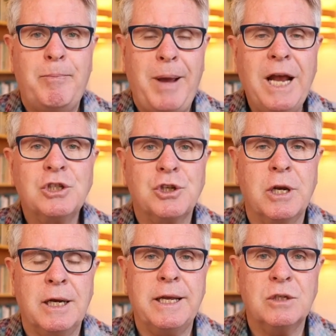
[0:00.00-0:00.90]

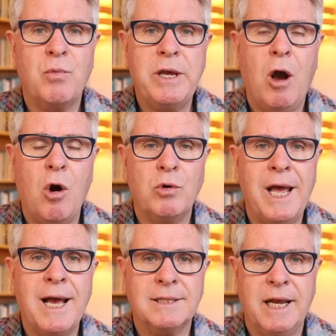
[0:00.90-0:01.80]
passionately as we hold
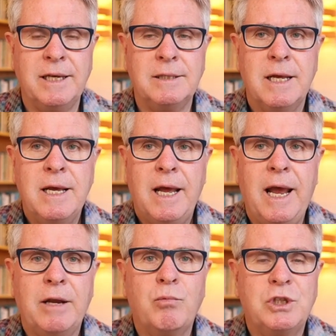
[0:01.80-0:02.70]
ours, and
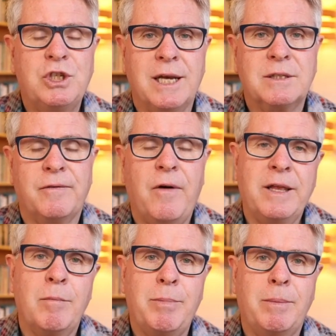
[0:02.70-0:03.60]
would
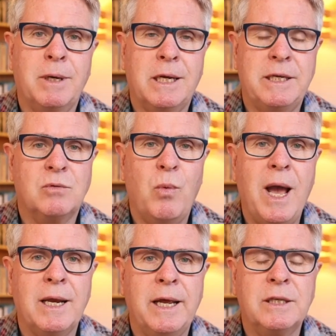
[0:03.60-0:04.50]
justify them biblically as
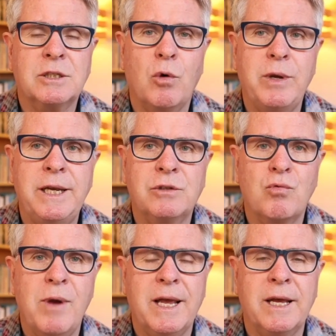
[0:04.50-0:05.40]
well. And so we need
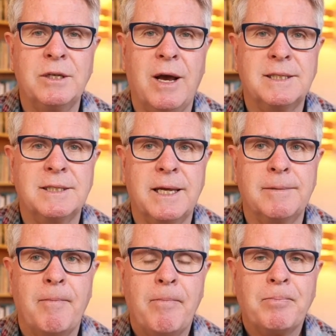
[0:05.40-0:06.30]
to recognize
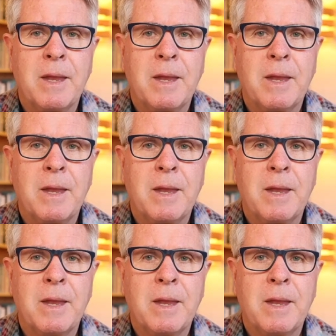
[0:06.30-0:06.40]
that